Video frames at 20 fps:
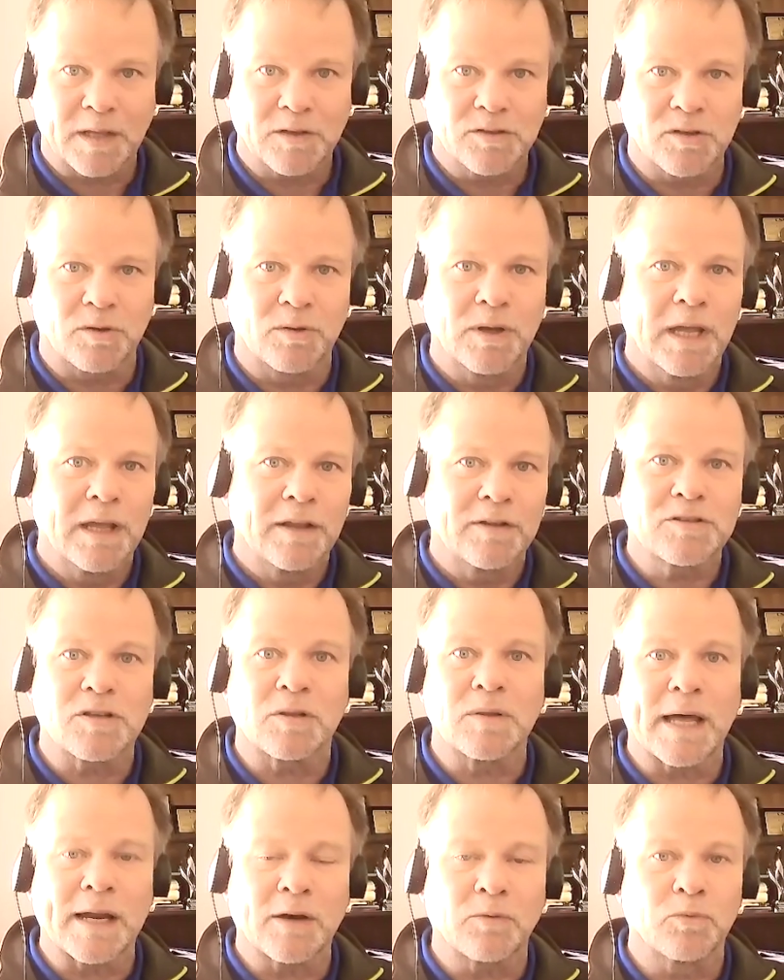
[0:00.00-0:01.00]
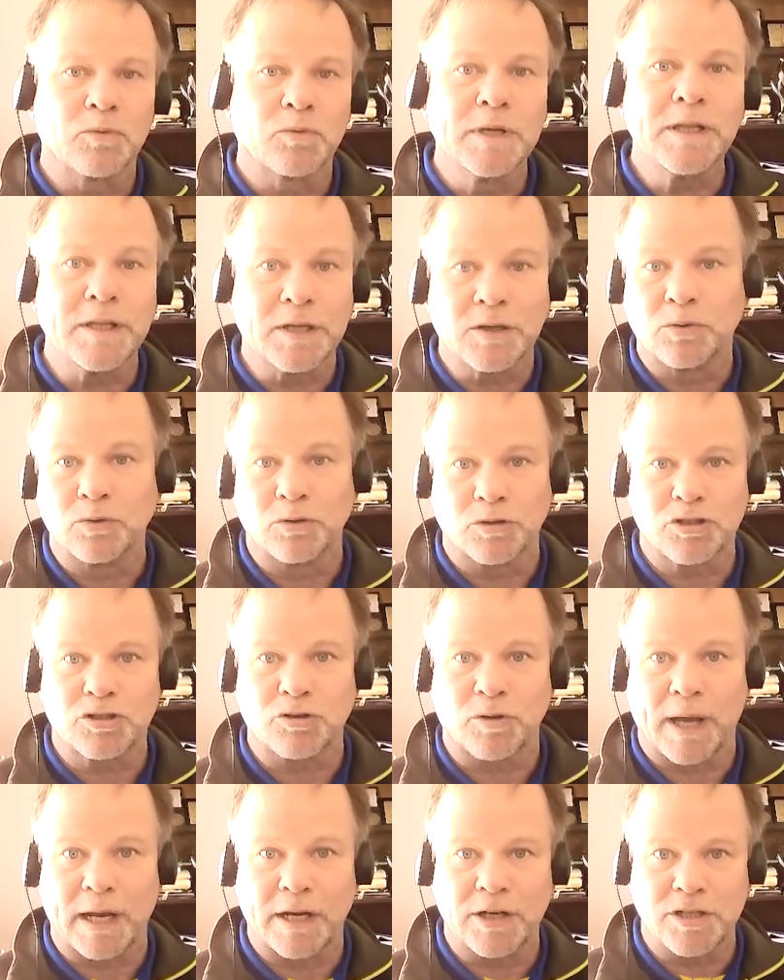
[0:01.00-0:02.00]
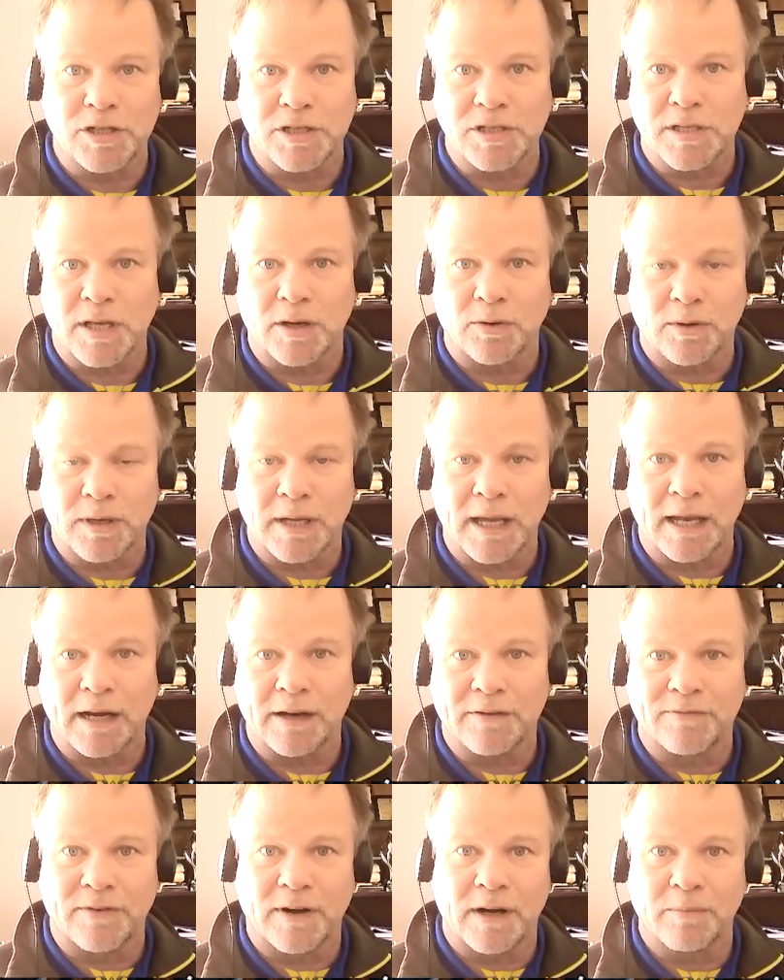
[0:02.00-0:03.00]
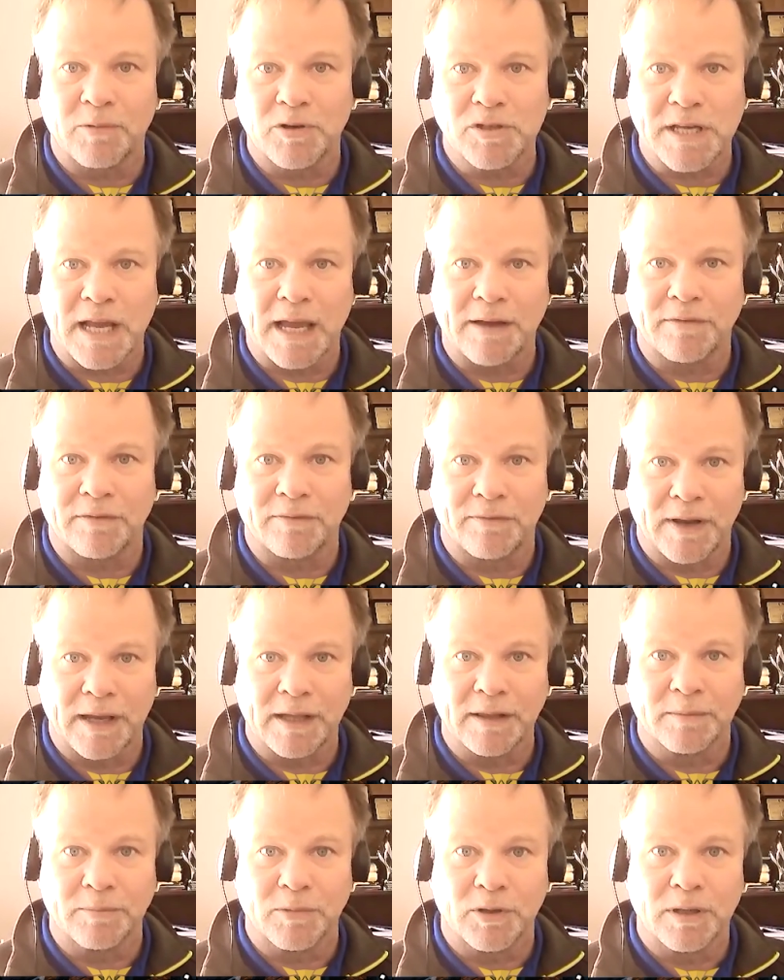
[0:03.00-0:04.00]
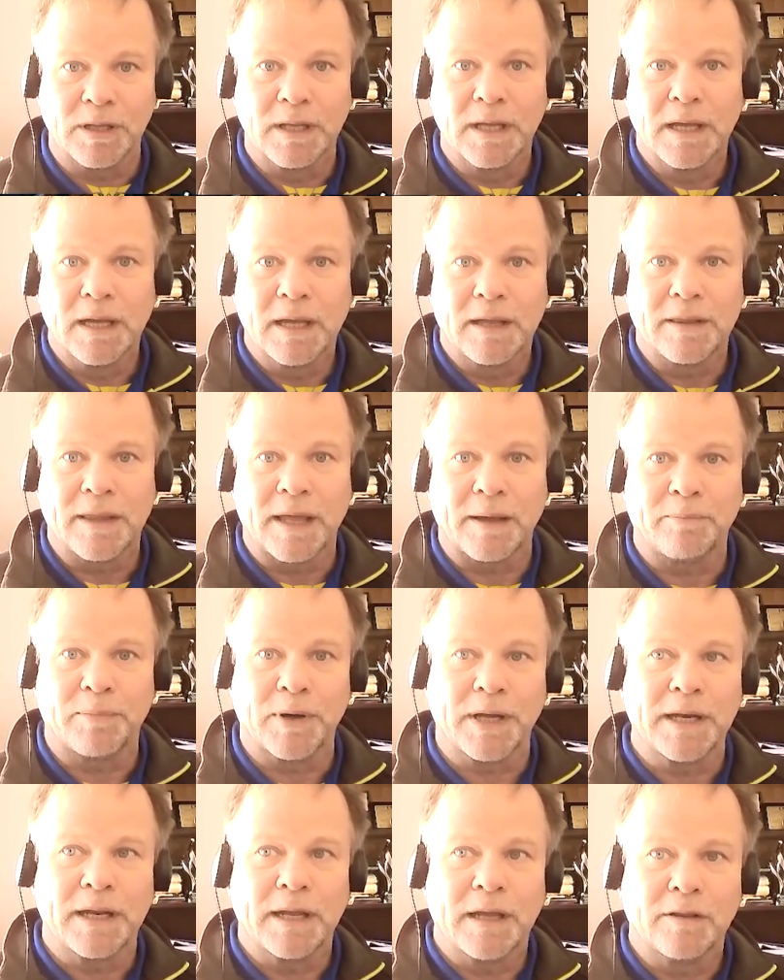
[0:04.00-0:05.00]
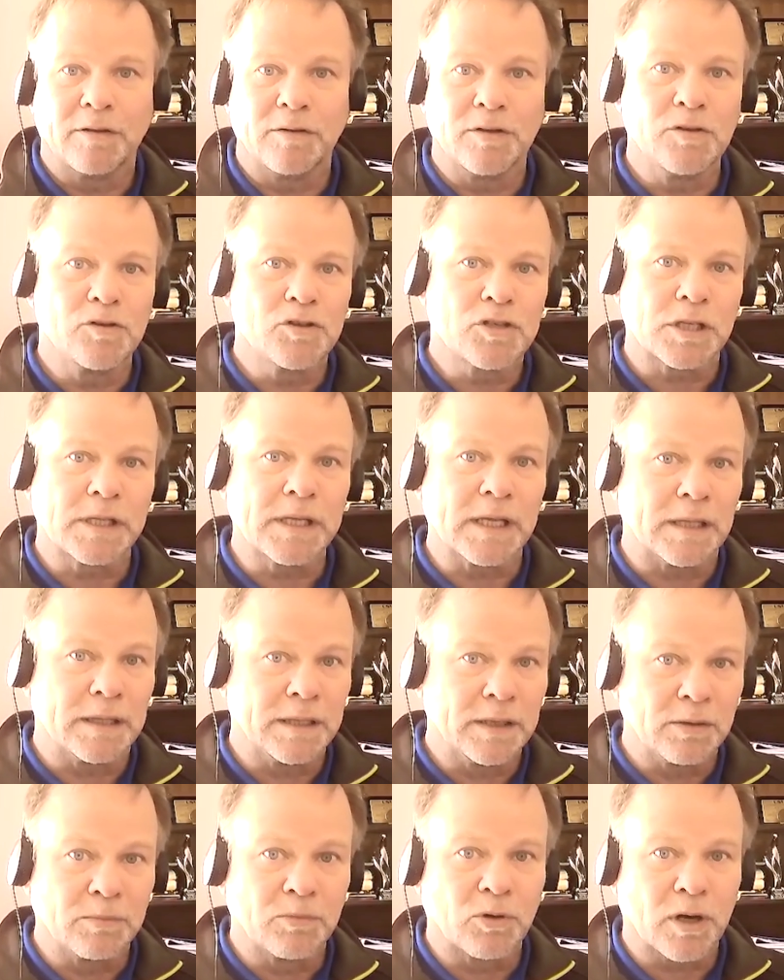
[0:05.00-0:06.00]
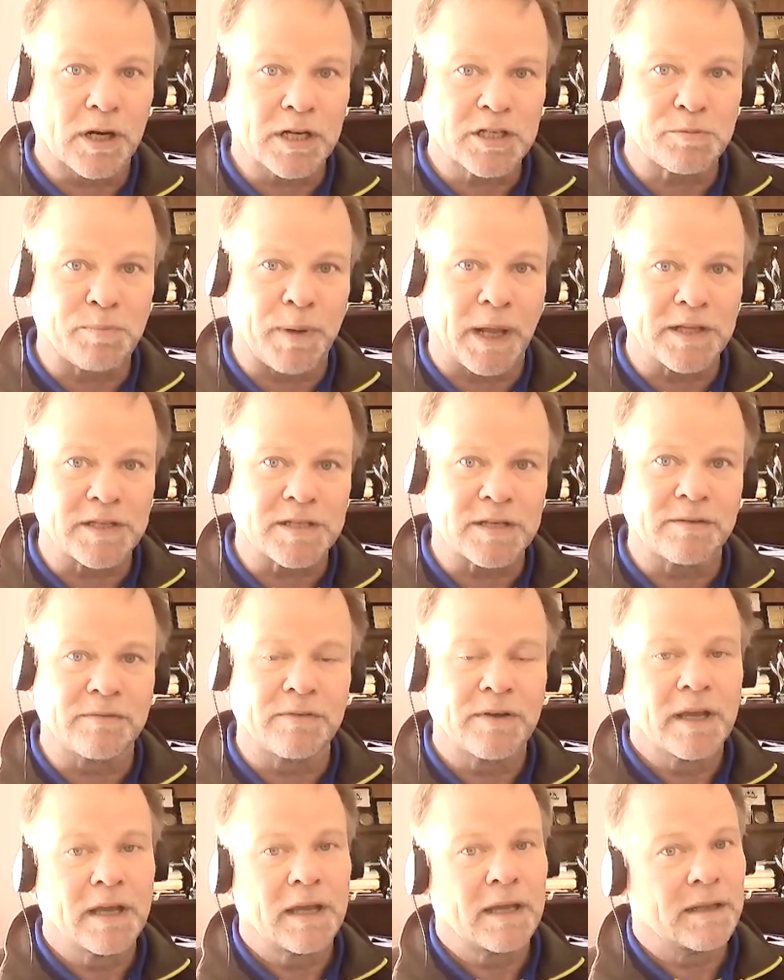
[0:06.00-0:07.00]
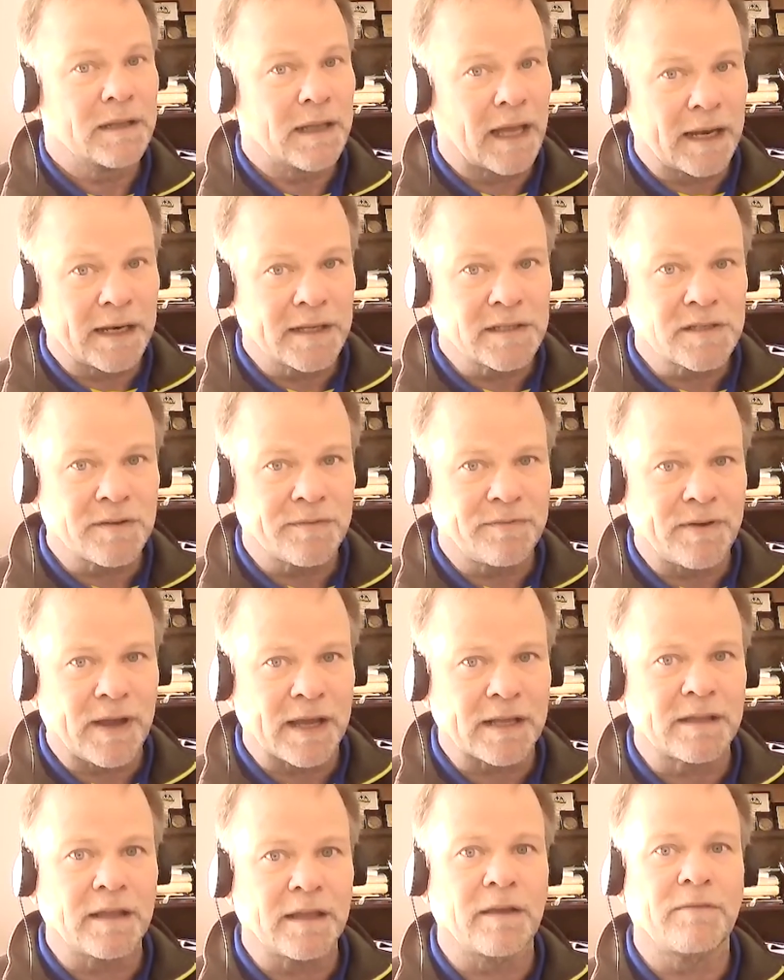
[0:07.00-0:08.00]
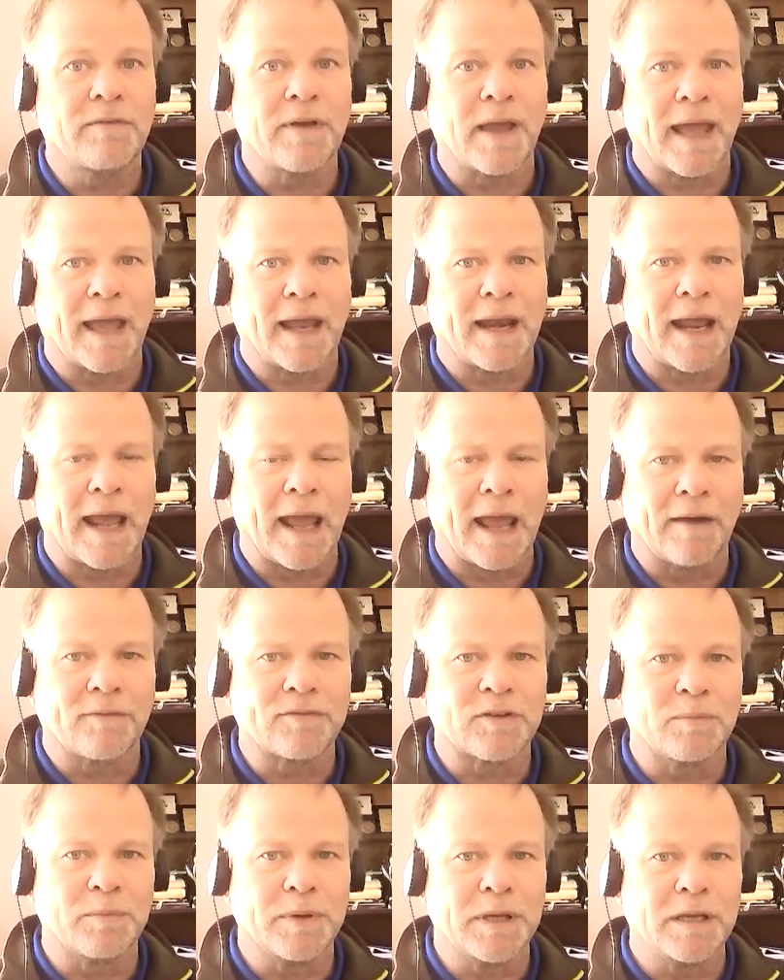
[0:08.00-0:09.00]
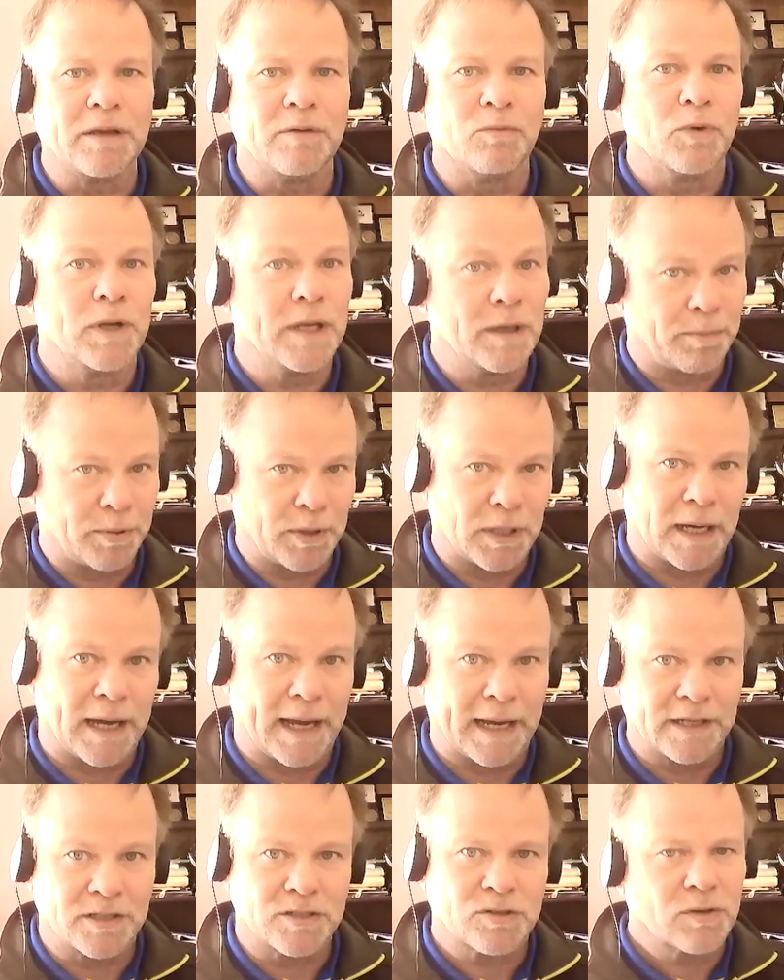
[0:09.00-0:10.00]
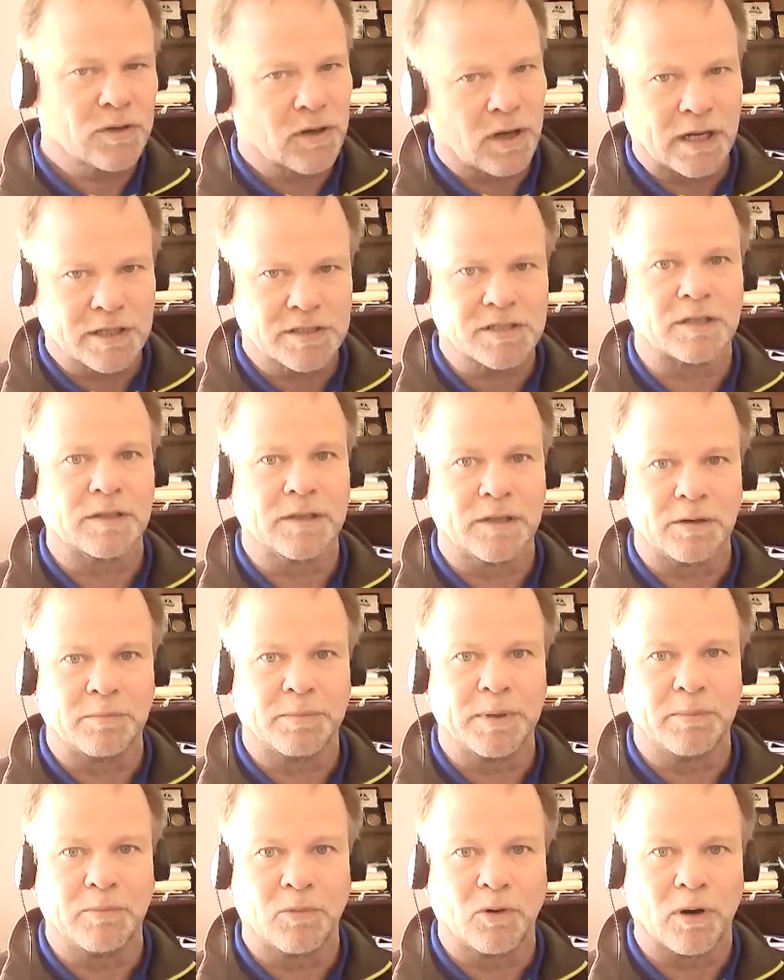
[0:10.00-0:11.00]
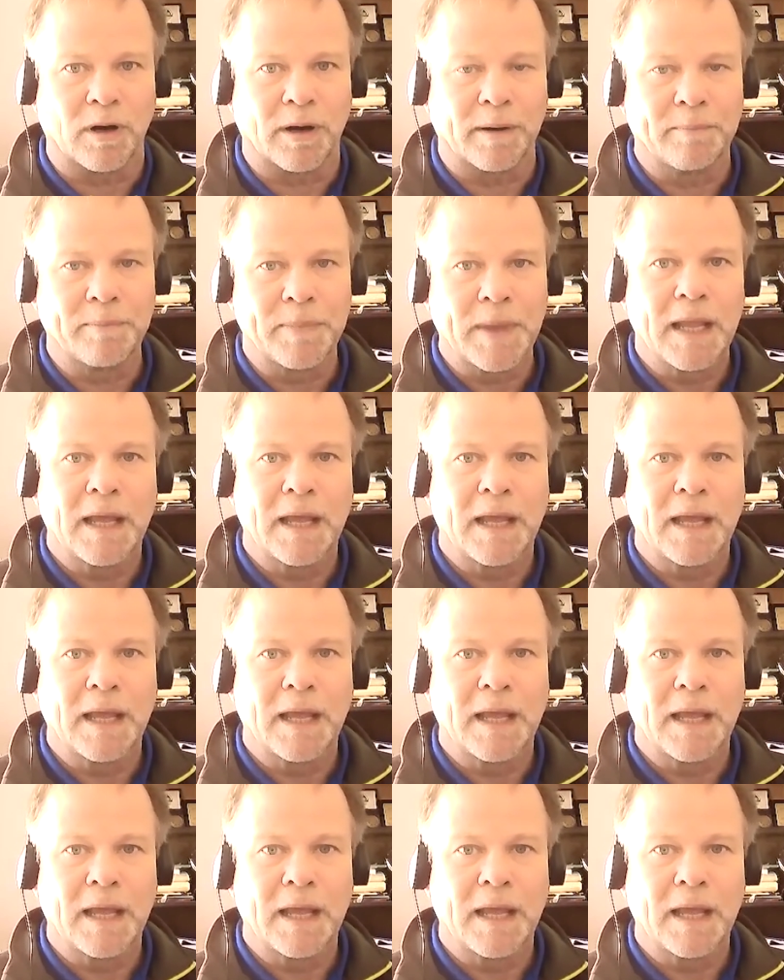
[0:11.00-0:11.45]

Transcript: So there's a lot of really cool strategies that organic farmers have available that but they're usually a little more expensive, not as effective and have to be reapplied. So it costs a little bit more.